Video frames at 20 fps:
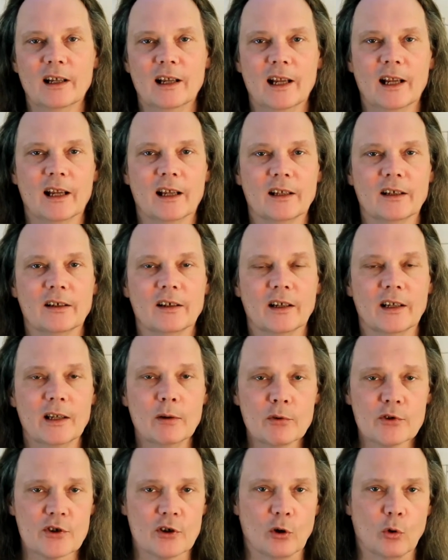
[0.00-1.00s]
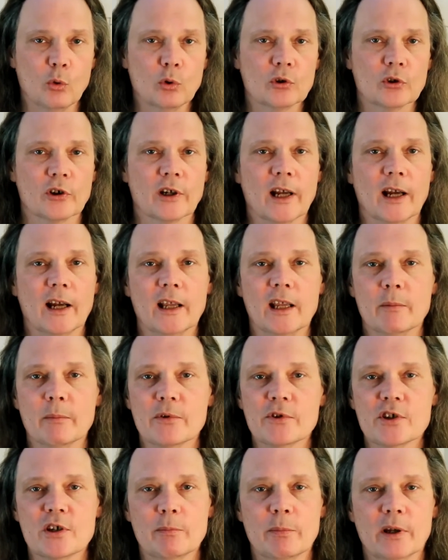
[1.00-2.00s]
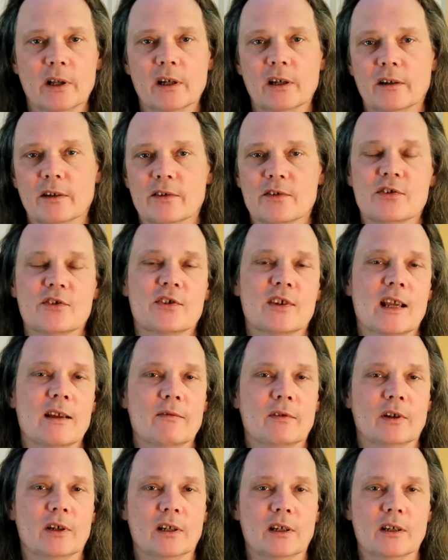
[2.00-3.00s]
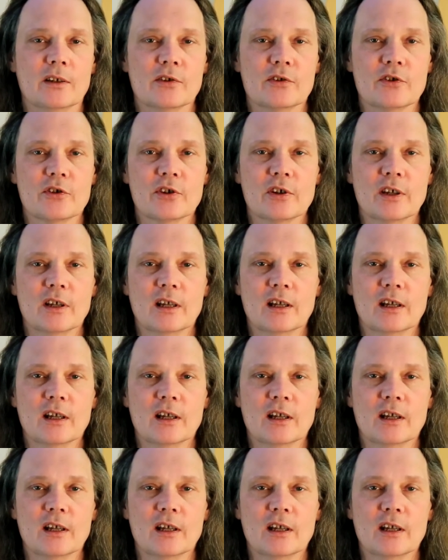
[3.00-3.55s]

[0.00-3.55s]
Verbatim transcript: And uh, he was an older guy. He must have been in his 70s.